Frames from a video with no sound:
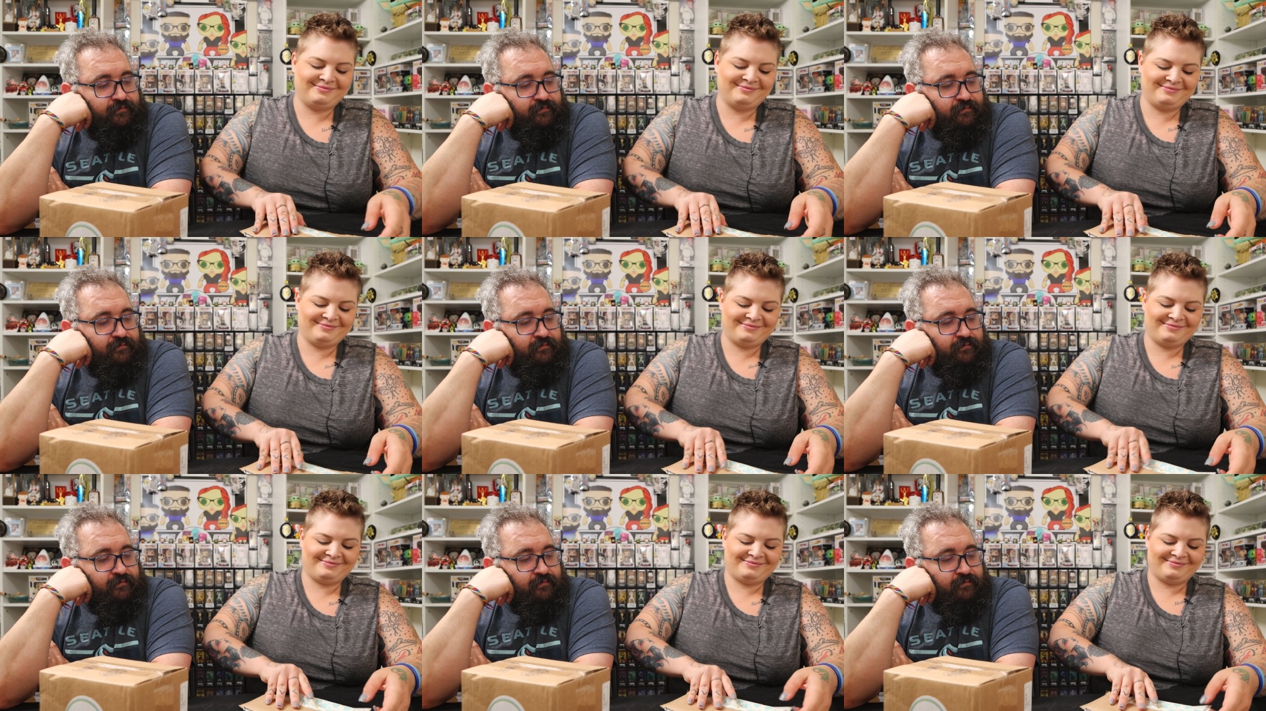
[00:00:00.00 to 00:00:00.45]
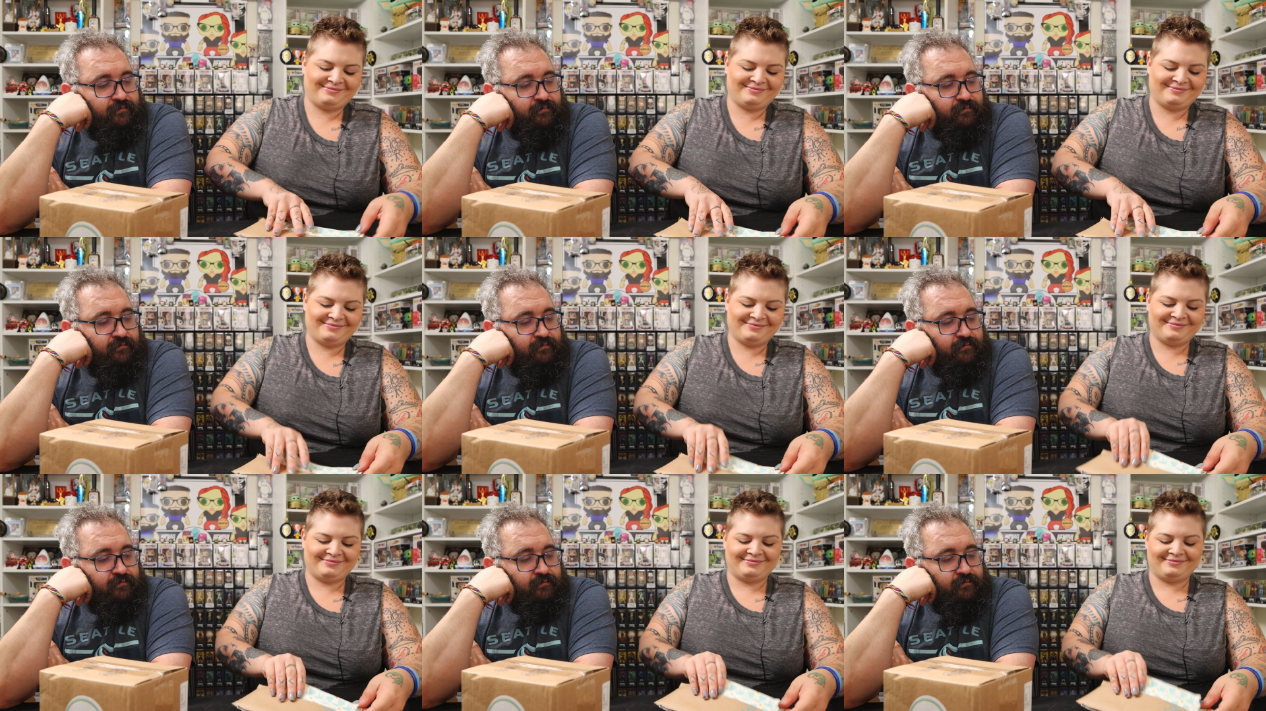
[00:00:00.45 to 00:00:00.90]

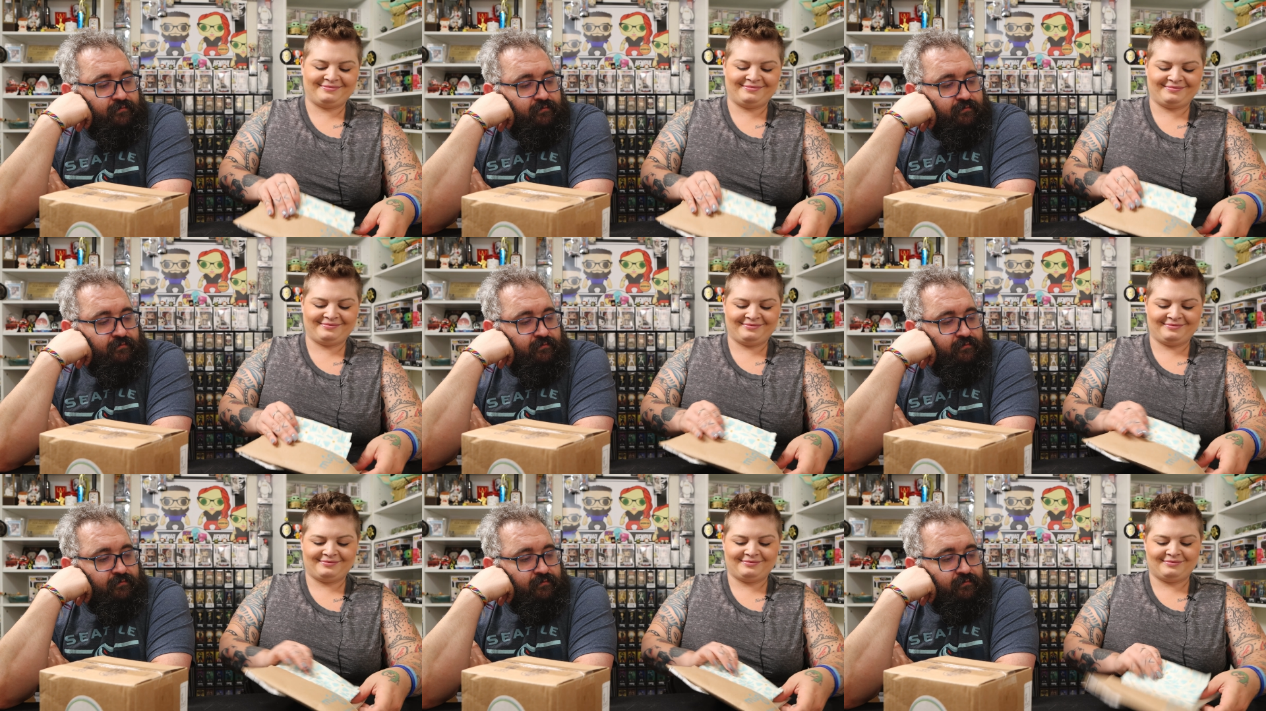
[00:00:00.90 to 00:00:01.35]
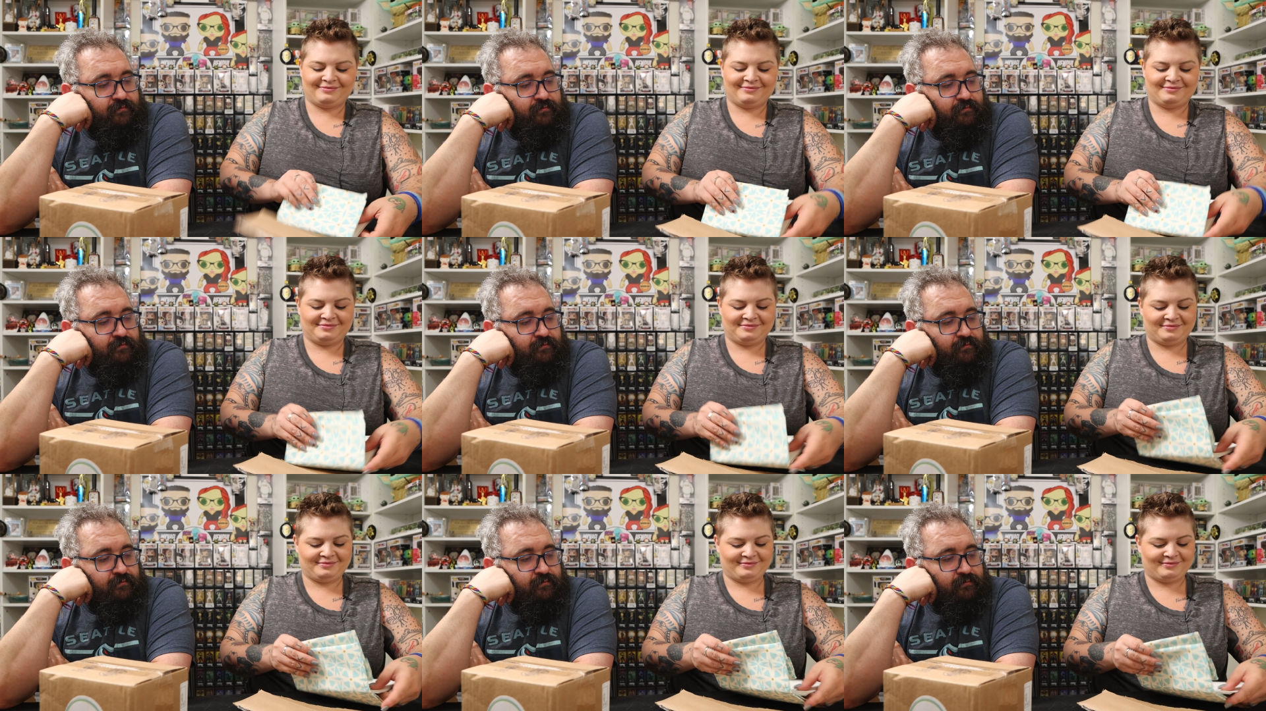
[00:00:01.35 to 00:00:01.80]

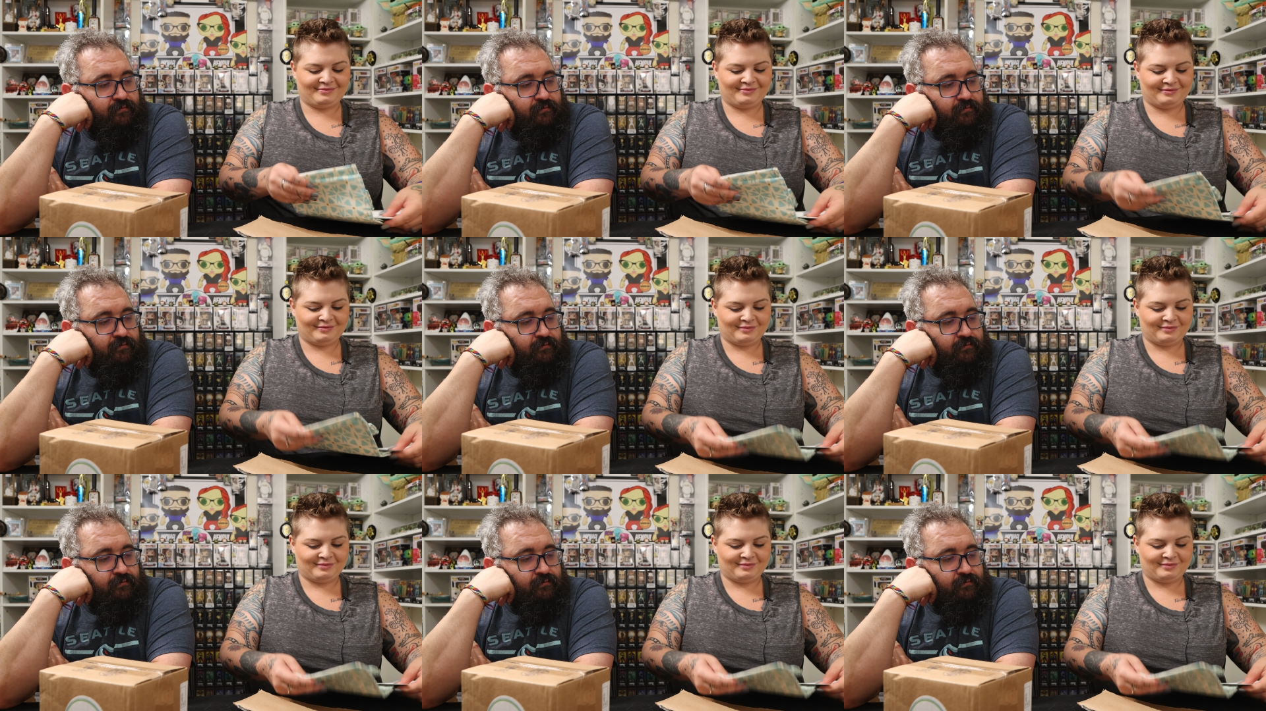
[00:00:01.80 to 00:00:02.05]
Nobody speaks.